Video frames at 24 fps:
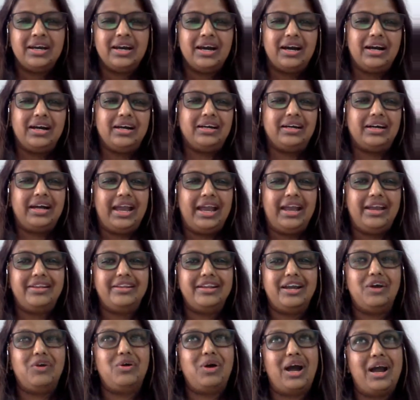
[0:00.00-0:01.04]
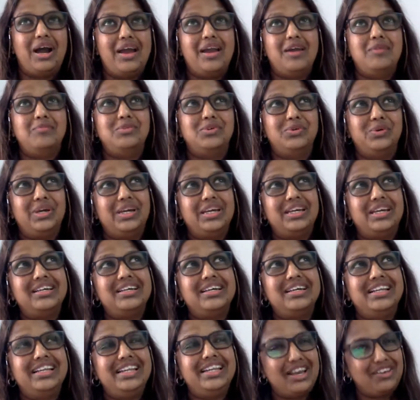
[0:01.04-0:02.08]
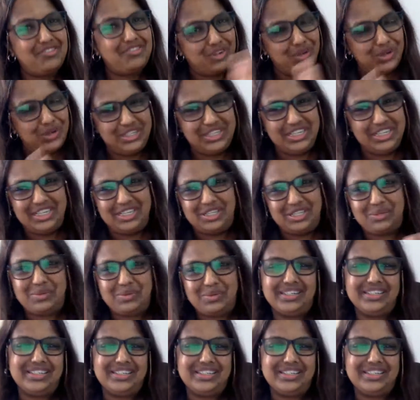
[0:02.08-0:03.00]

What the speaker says: And now I am doing life coaching as well.